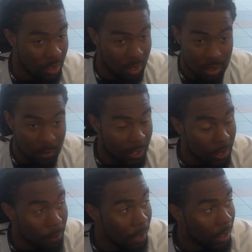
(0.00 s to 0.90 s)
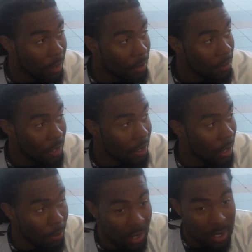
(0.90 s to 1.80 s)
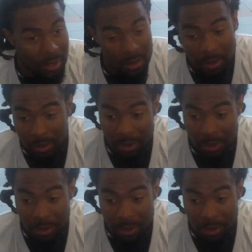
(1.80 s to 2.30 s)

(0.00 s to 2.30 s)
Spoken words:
He's very competitive. He's not playing.